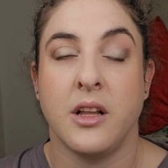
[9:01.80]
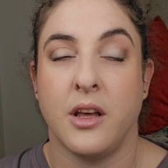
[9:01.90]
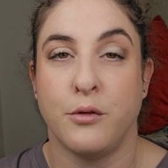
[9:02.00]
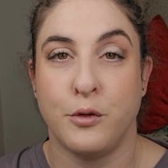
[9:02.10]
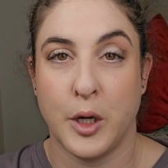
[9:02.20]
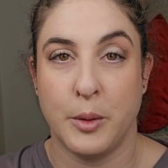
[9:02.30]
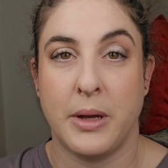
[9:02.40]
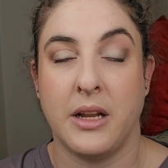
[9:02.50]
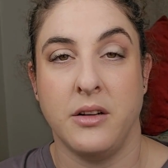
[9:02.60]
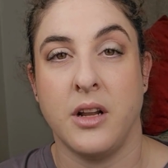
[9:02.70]
a verb
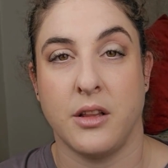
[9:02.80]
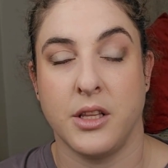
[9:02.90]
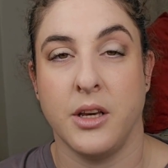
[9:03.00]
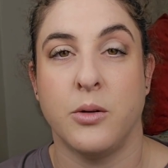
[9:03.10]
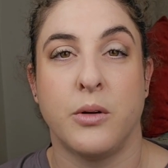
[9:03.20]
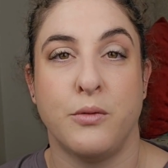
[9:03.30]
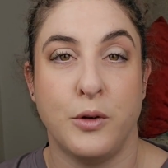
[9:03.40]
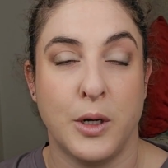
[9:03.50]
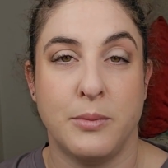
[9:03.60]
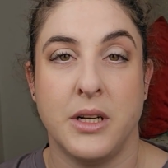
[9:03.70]
and nothing, or a
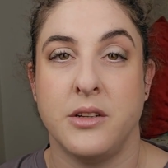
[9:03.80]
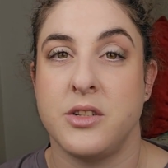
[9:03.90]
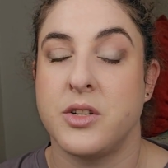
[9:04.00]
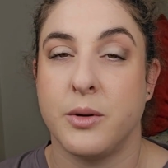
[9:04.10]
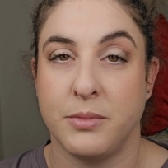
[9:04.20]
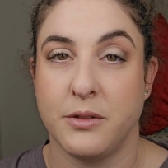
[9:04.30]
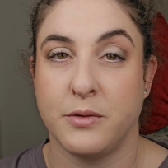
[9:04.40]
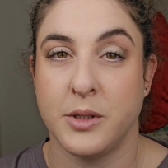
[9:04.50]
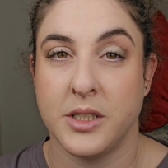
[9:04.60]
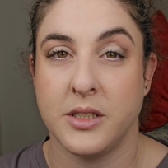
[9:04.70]
verb and a descriptive
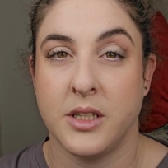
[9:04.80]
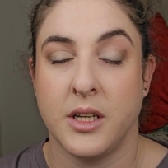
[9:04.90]
word.